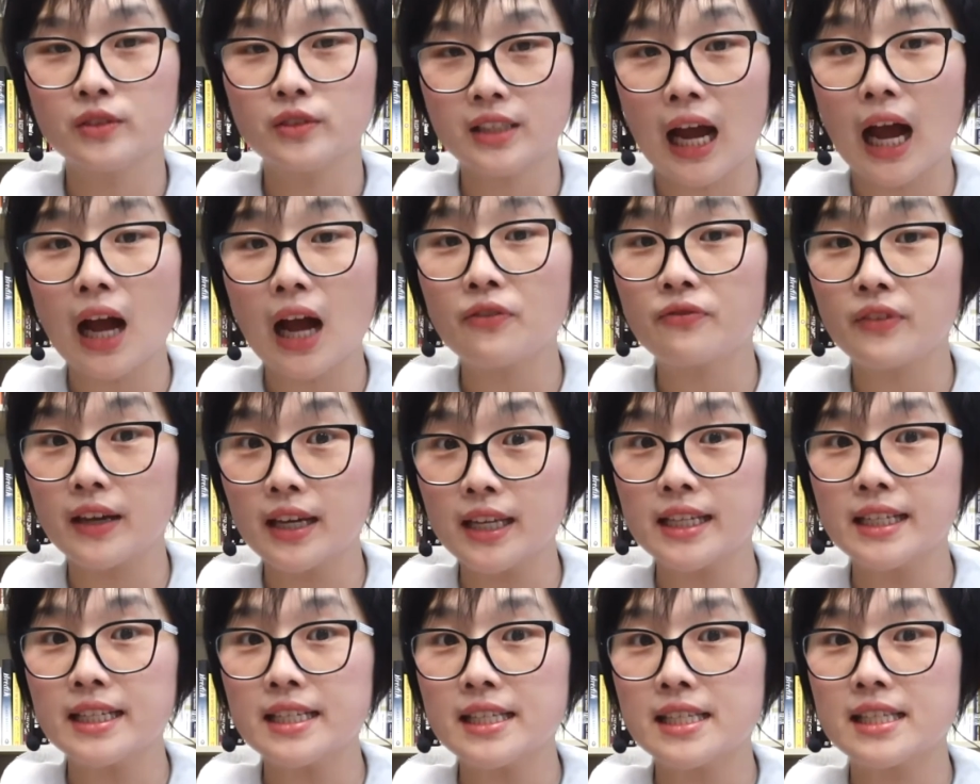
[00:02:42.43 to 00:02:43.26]
tough
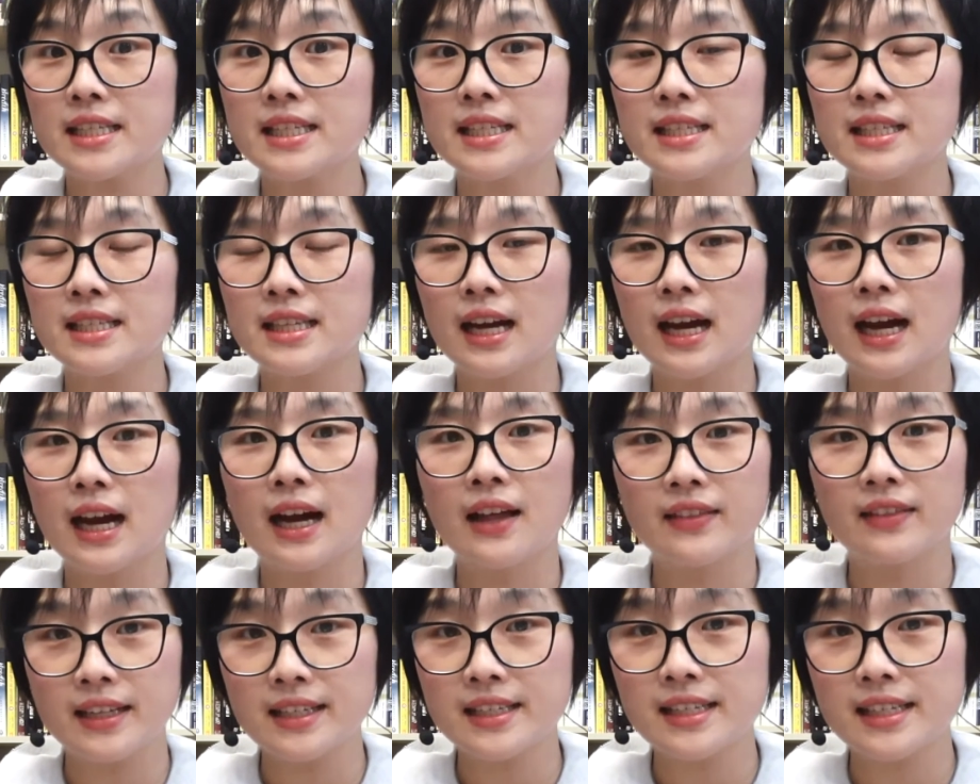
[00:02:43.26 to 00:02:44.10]
it is
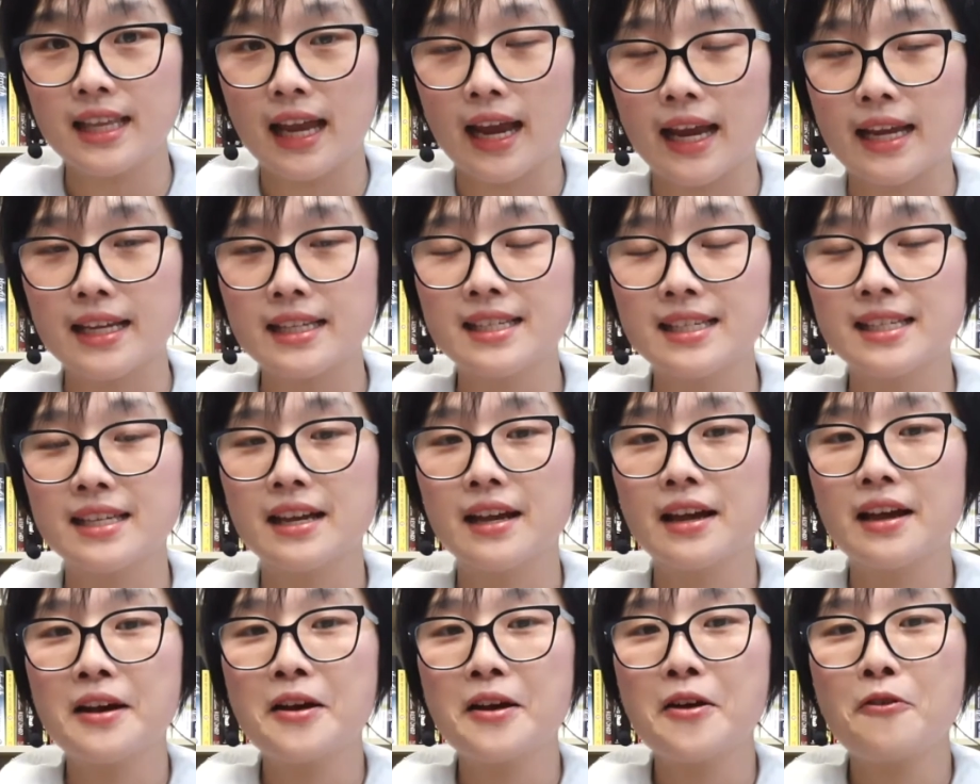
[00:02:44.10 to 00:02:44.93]
these days
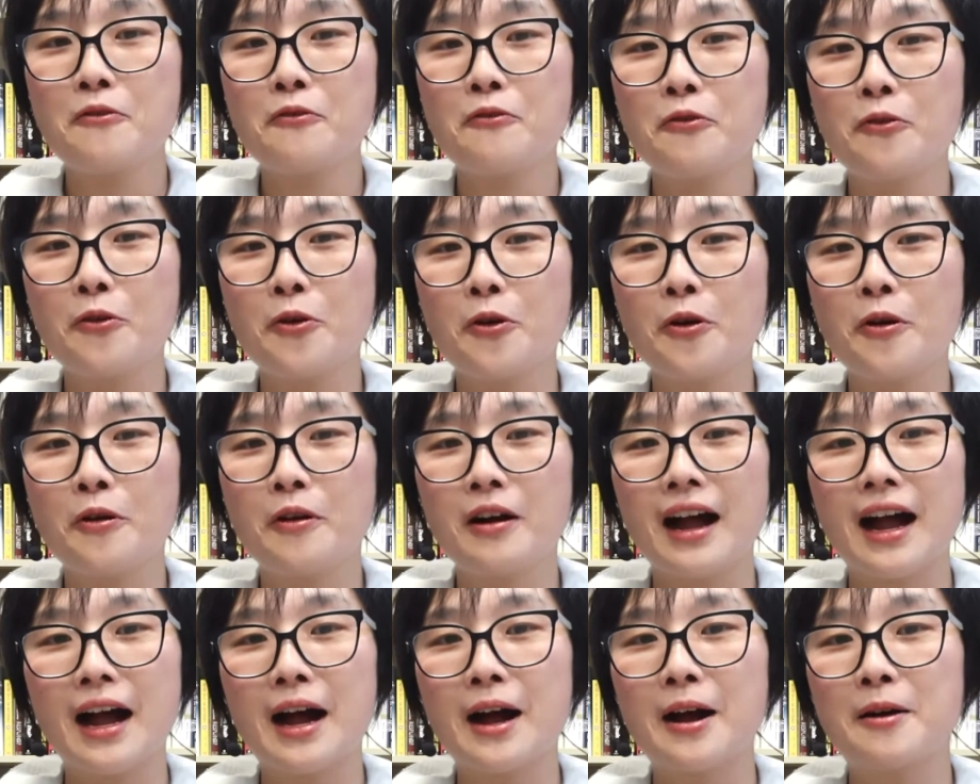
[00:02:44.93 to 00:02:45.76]

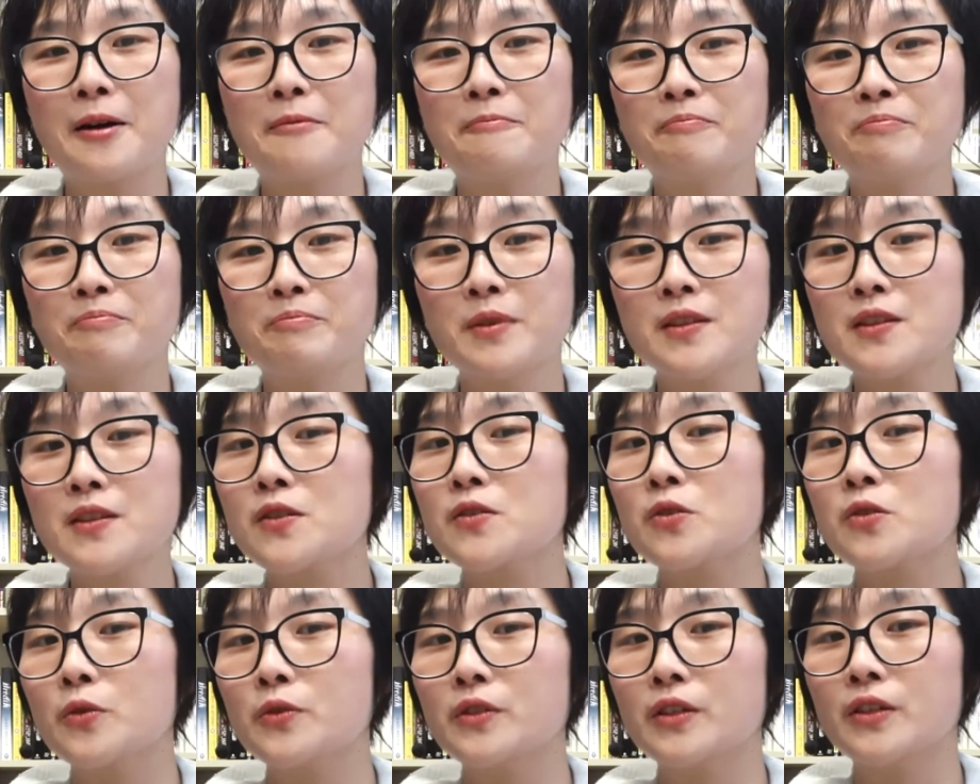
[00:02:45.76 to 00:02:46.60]
for
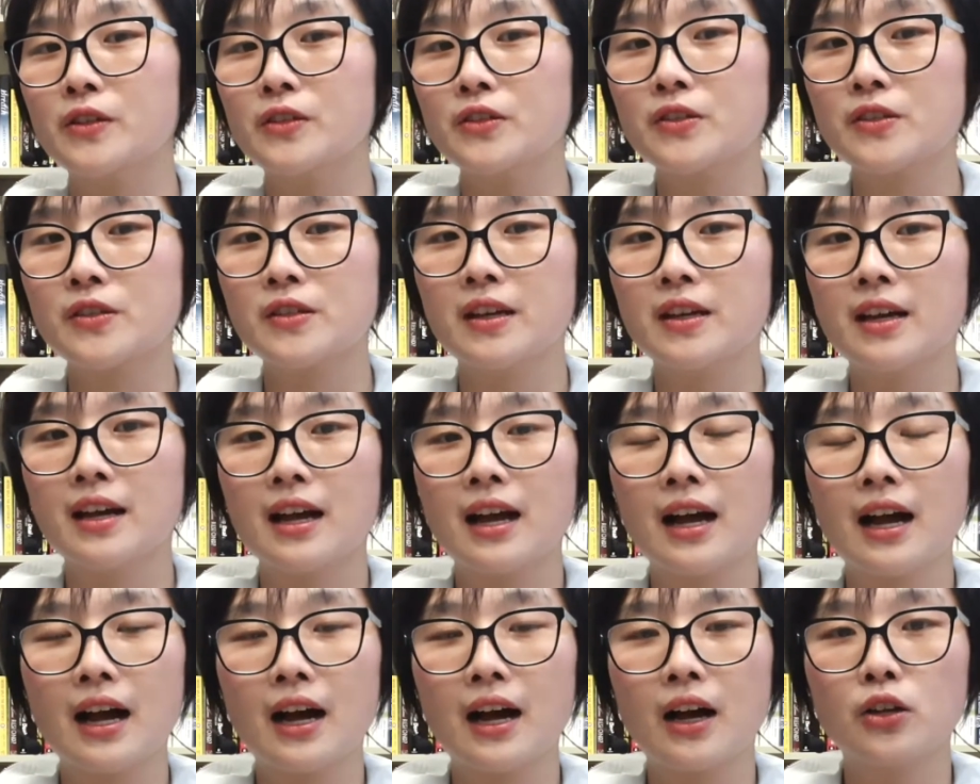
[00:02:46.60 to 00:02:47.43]
business owners
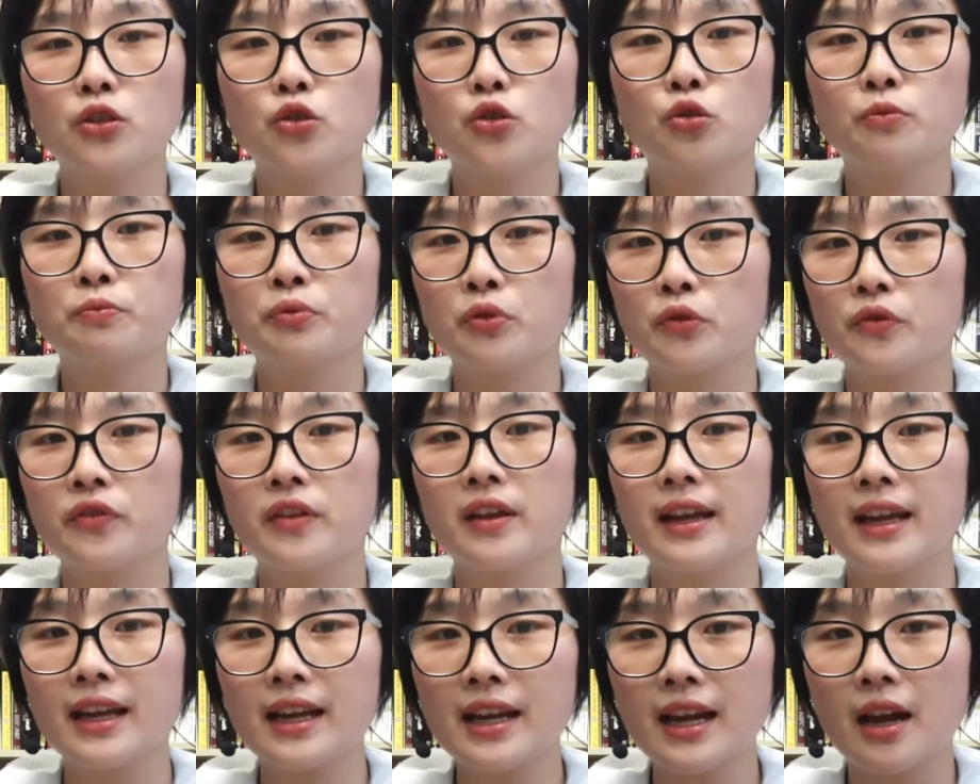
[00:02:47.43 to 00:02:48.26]
to prove
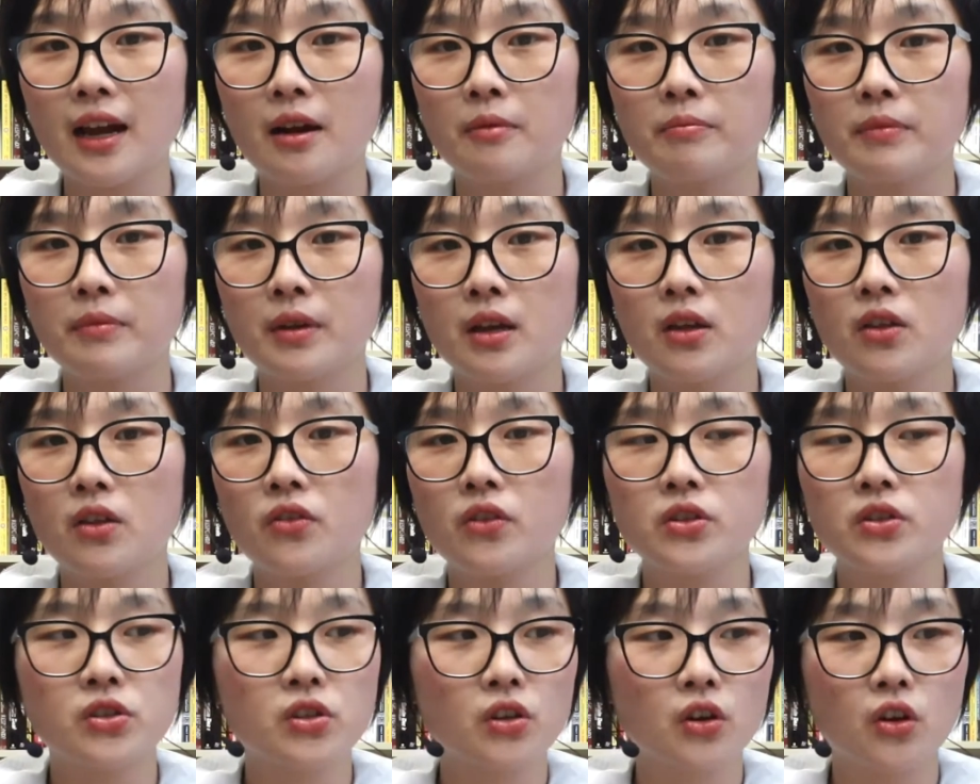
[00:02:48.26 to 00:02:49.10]
the income.
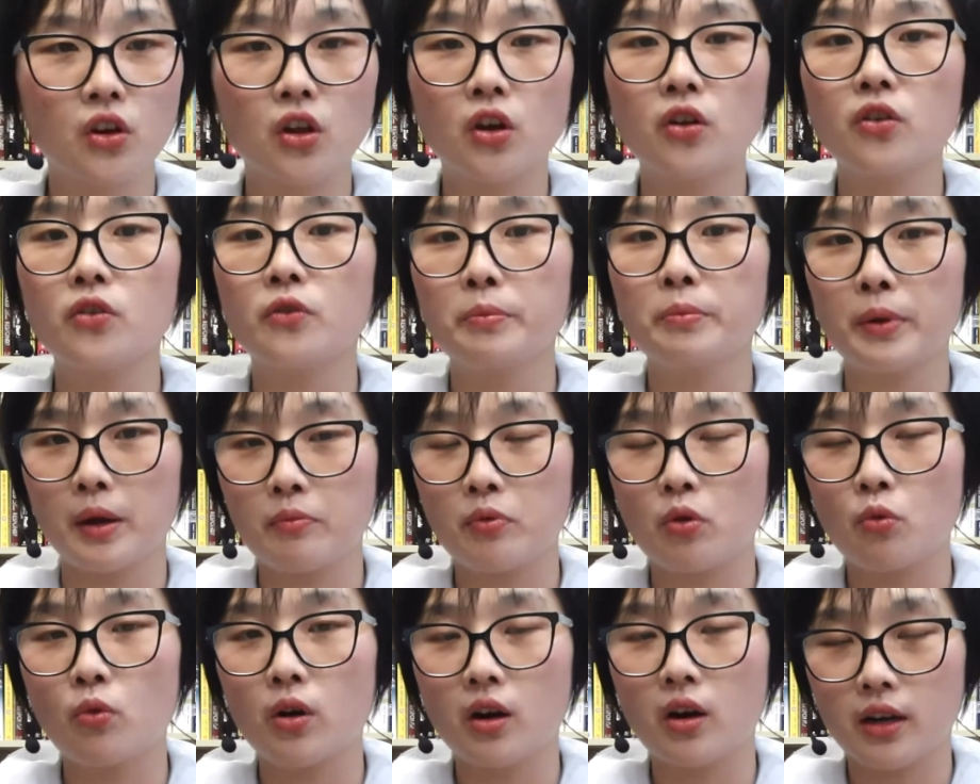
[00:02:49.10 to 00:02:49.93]
There's a lot of
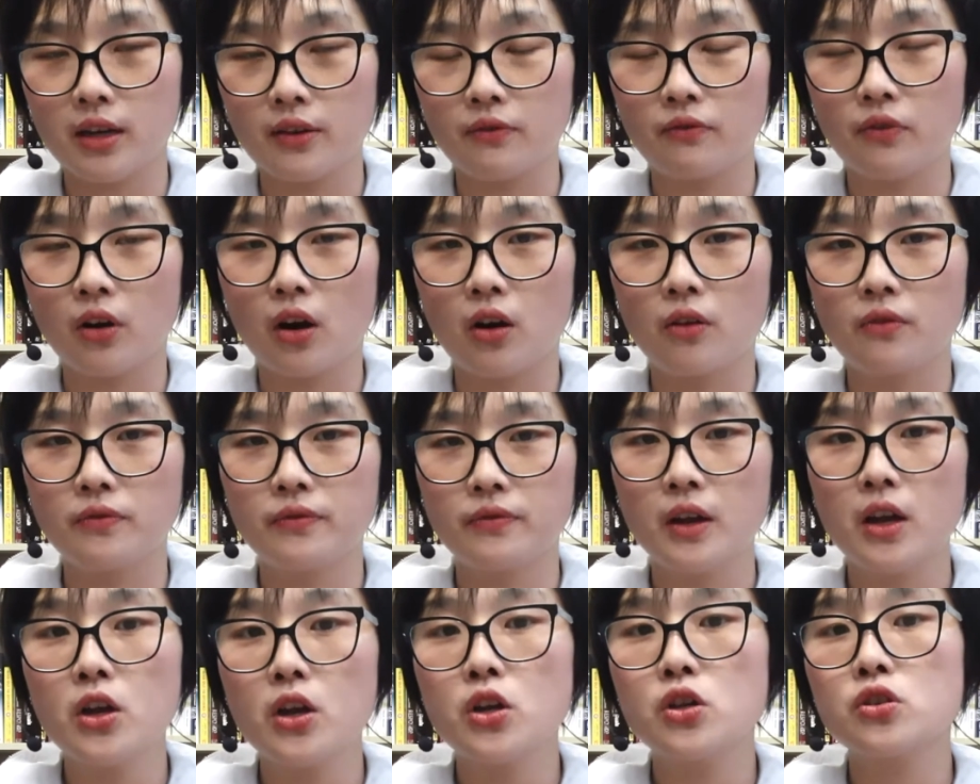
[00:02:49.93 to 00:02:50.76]
paperwork
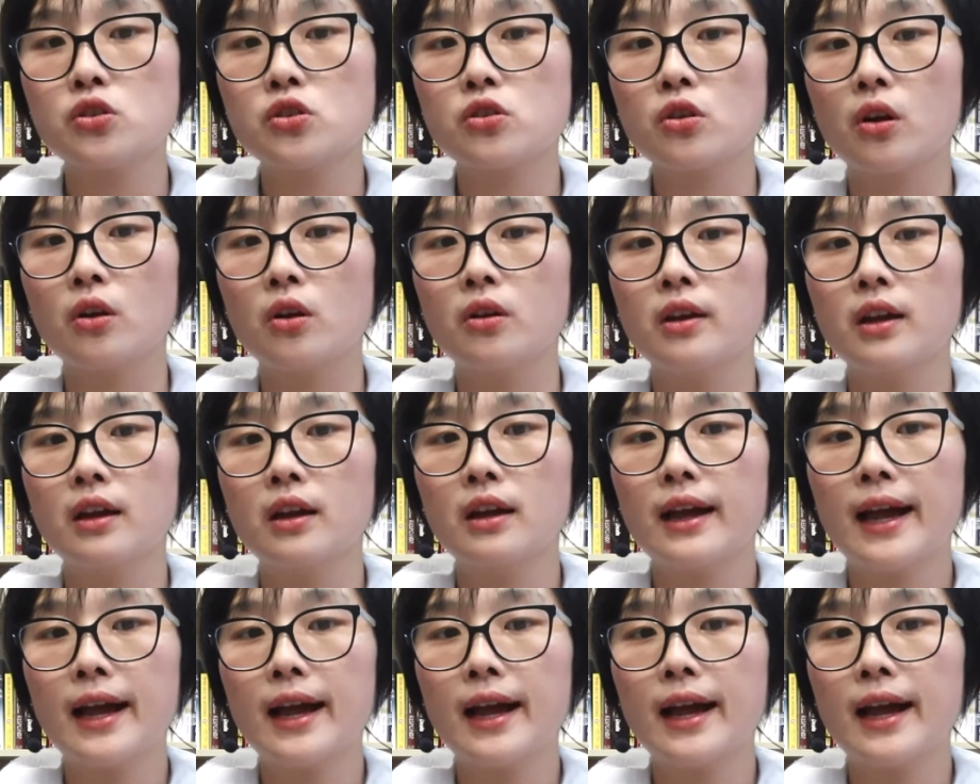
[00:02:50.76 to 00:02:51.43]
involved. So